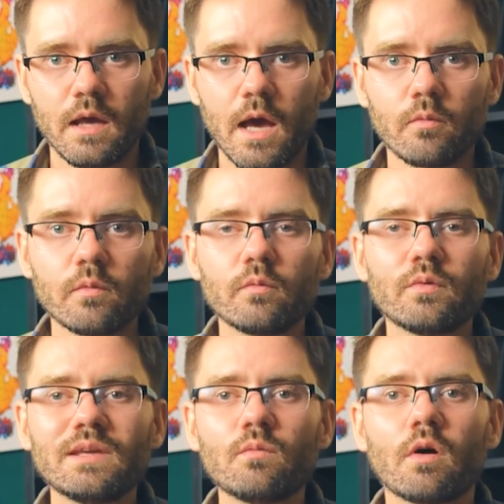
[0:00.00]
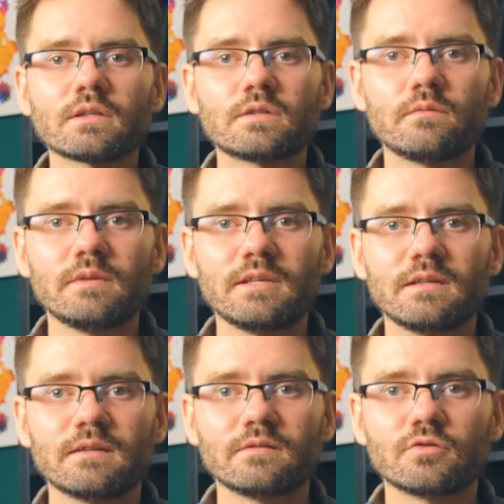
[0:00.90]
And when we want to
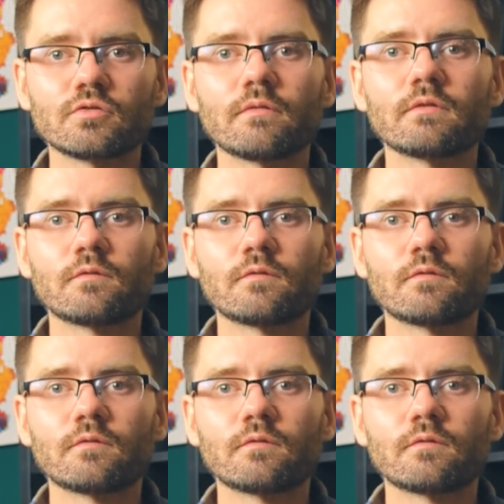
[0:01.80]
be driven